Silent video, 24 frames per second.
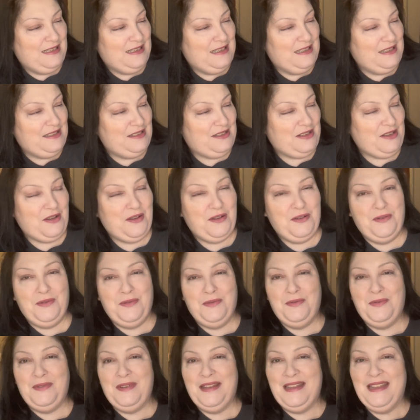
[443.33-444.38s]

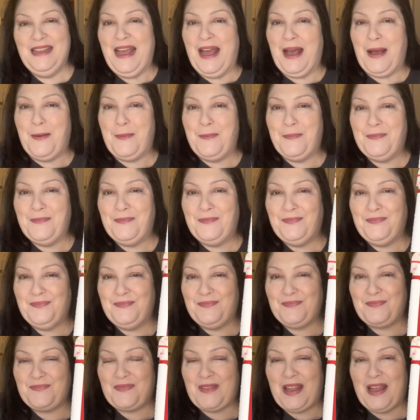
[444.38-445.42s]
So yeah,
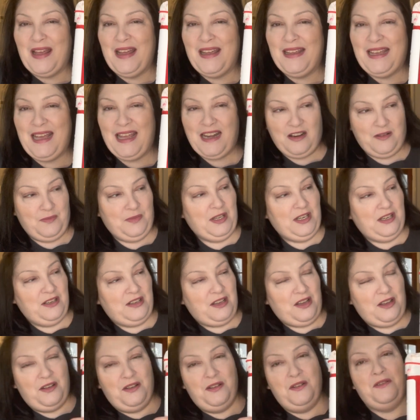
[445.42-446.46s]
again, I'm going to
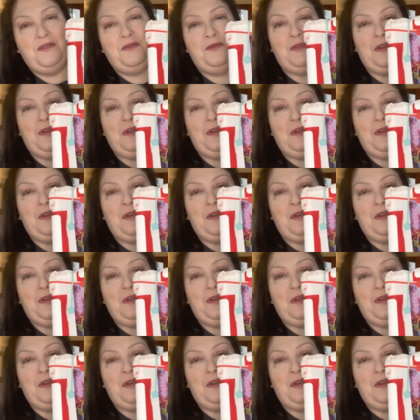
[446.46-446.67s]
go